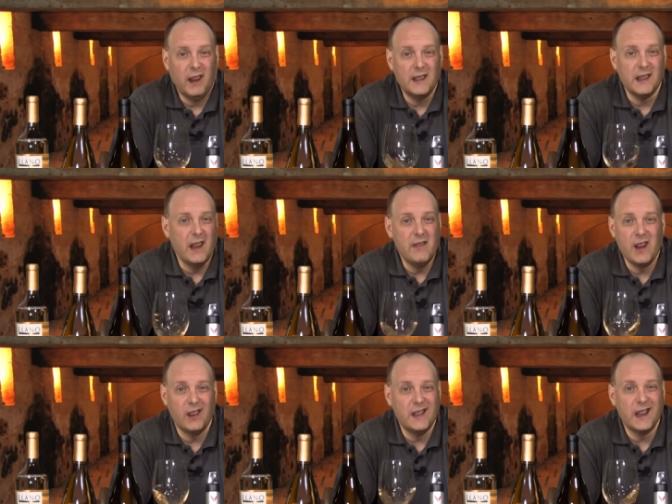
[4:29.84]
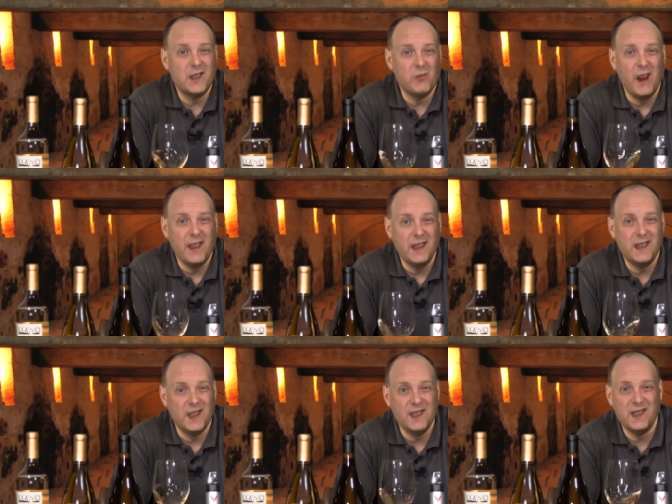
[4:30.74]
it's $11 Texas wine
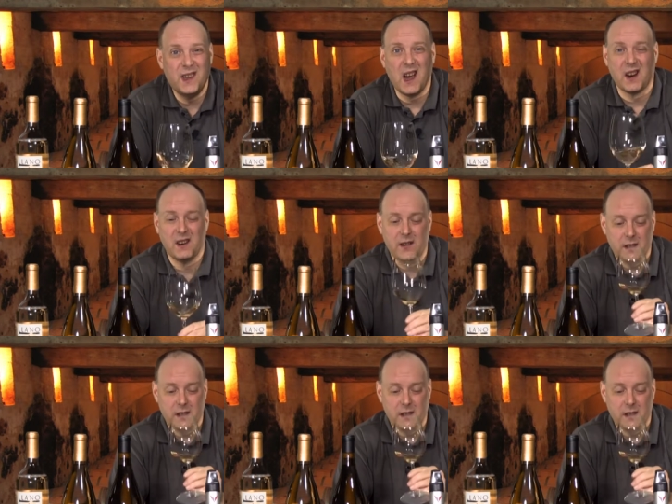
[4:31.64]
that doesn't suck.